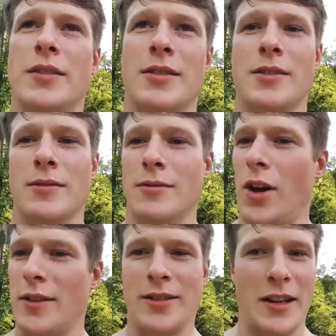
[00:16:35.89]
It's
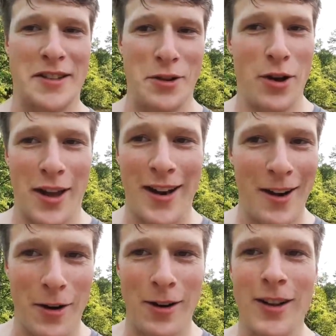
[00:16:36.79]
not sexy looking
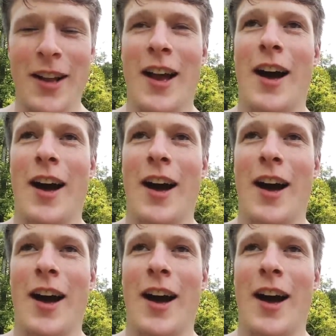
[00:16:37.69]
at all,